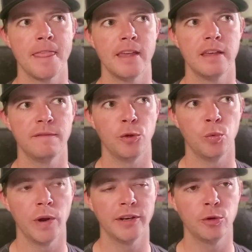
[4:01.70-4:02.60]
if
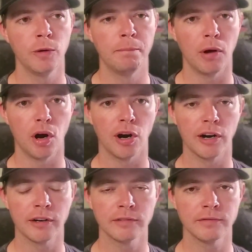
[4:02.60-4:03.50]
you went to a
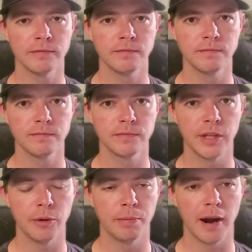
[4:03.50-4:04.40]
bar,
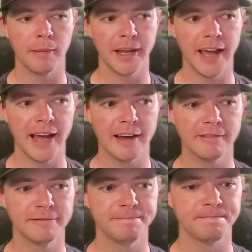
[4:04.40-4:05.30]
they would probably
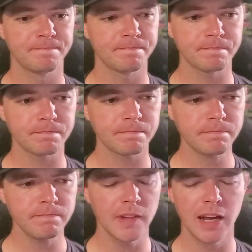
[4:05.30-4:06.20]
have
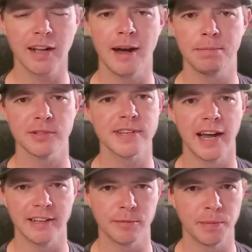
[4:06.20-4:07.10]
a couple
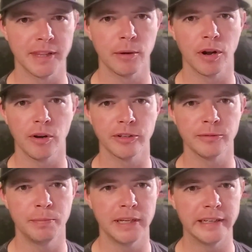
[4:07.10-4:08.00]
signs, but they would
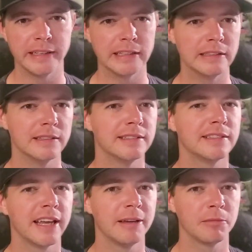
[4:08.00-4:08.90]
always be the
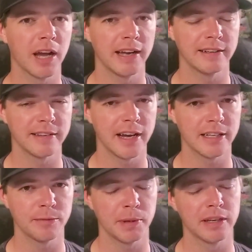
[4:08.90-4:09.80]
same kind of
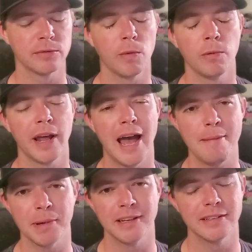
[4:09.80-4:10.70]
signs because what would
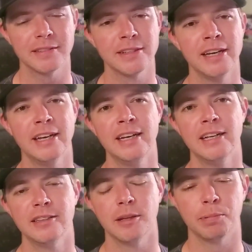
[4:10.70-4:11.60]
happen is
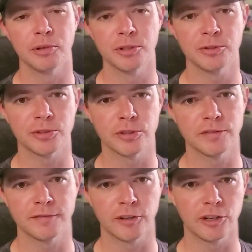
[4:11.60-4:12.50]
the producer
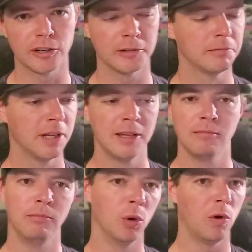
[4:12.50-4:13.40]
for
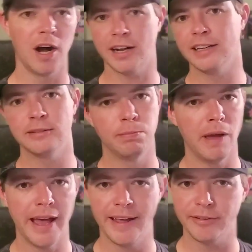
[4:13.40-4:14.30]
Milwaukee's
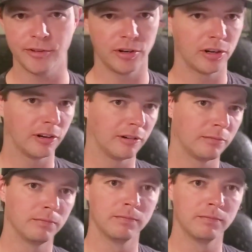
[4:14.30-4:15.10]
Best or